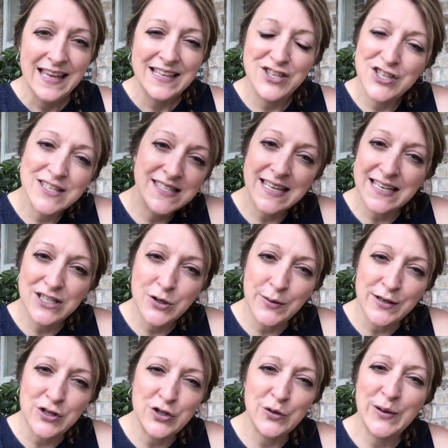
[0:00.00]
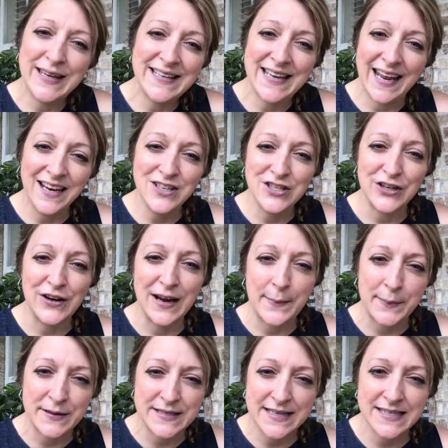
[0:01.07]
just get to enjoy nature
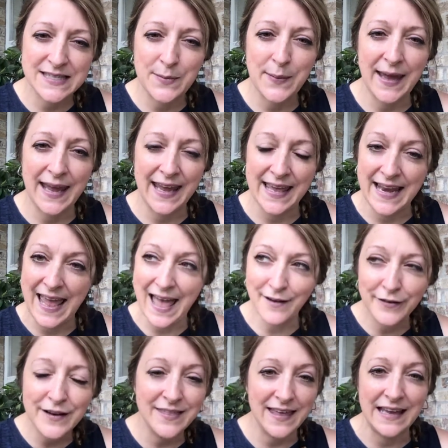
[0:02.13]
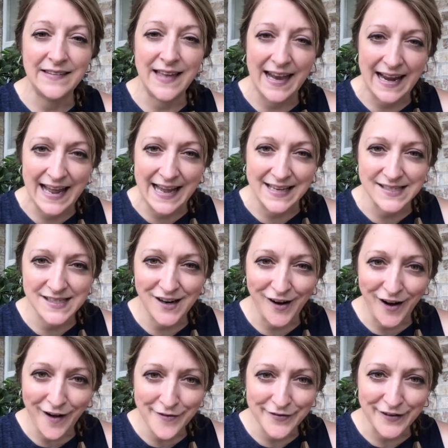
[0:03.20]
and participate in everything that it has to
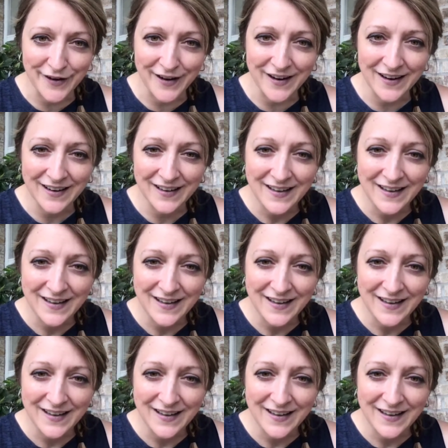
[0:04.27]
offer.